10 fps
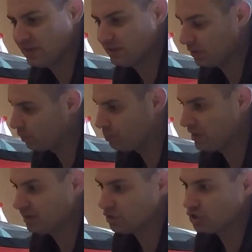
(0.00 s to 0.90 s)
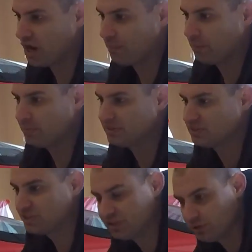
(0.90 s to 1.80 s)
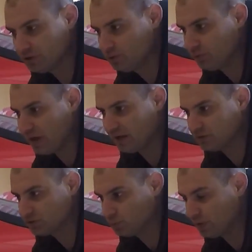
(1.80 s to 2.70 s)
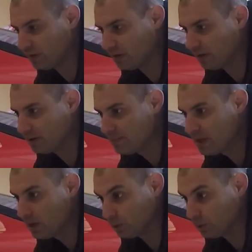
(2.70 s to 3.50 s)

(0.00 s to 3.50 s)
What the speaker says: They were big in the chopper business in the early 2000s when